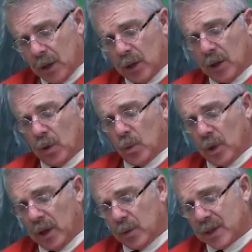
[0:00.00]
Little
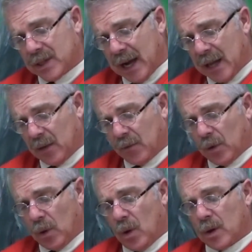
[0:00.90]
Willie was silent for
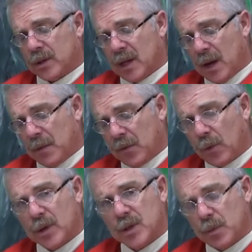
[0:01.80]
a long time
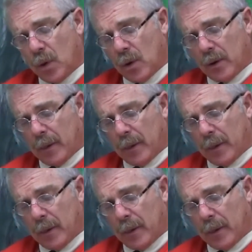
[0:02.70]
before he spoke.